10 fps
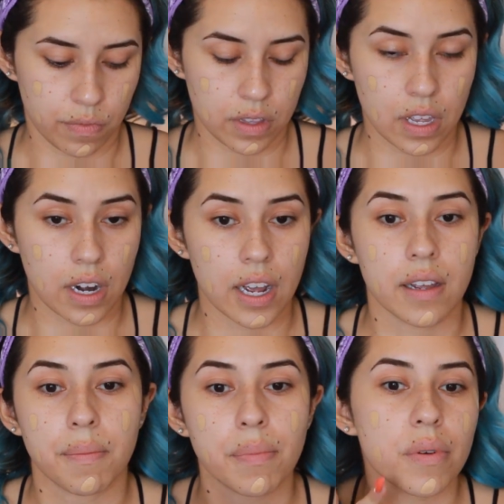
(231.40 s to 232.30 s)
than
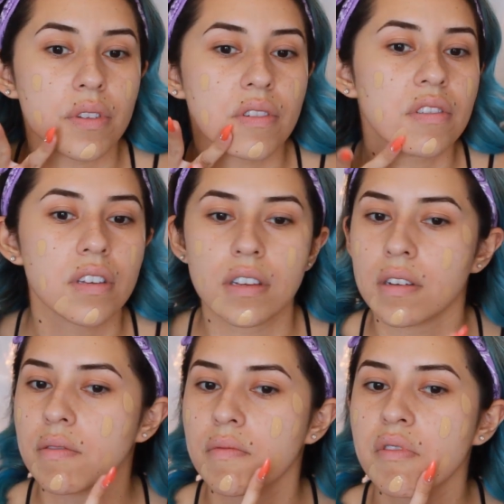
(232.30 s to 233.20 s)
I
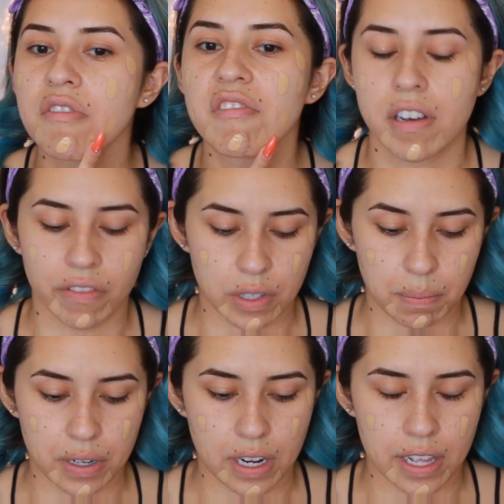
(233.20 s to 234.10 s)
personally would have loved,
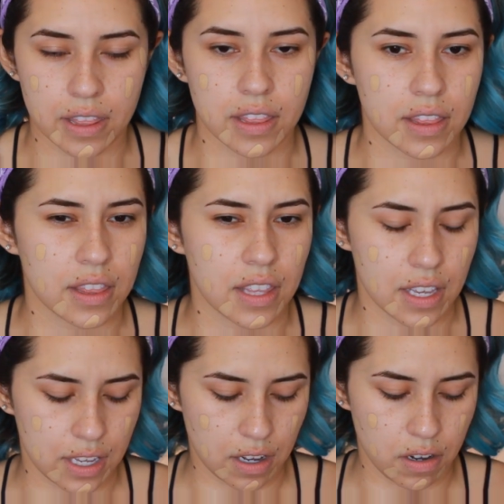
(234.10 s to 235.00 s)
but I
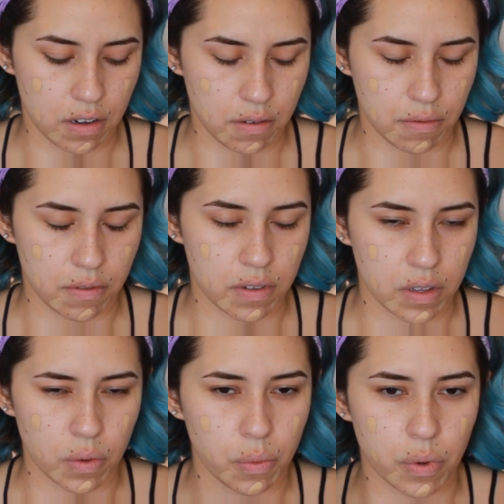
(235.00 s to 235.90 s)
think
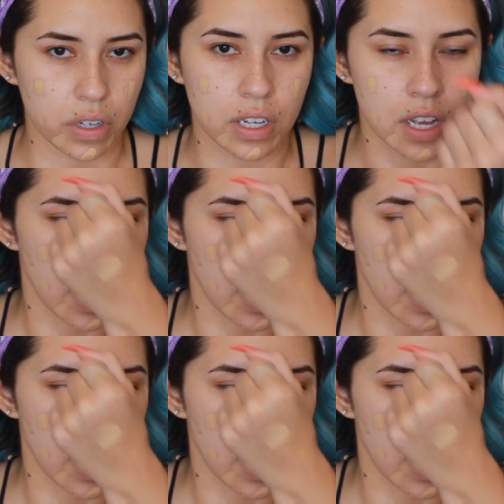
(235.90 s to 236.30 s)
it'll work.